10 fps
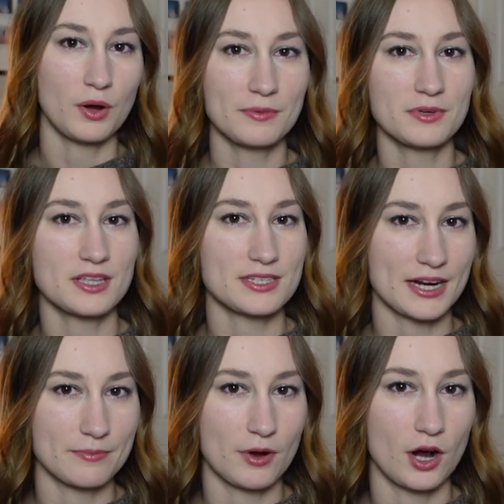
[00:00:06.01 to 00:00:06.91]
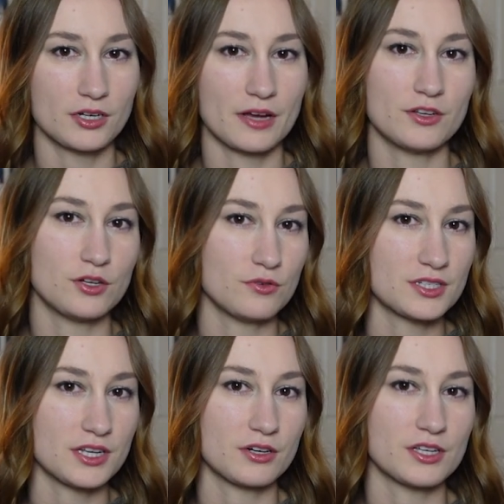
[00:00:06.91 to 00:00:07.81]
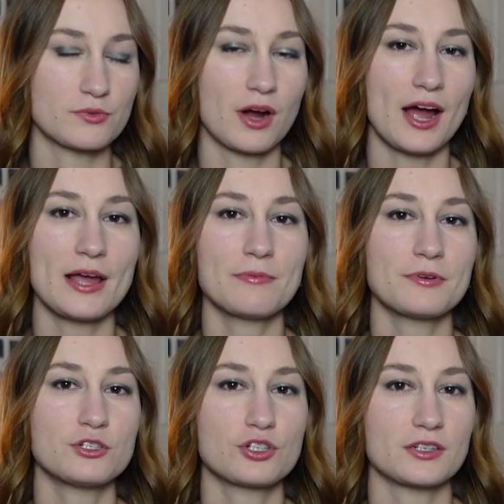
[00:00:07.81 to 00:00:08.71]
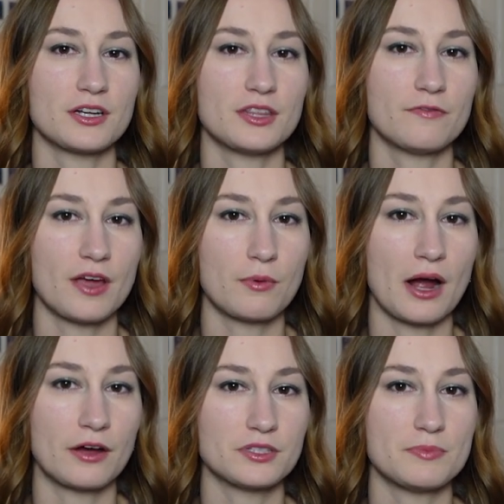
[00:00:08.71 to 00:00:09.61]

Welcome to the second part of a new series where I am constructing the Feywild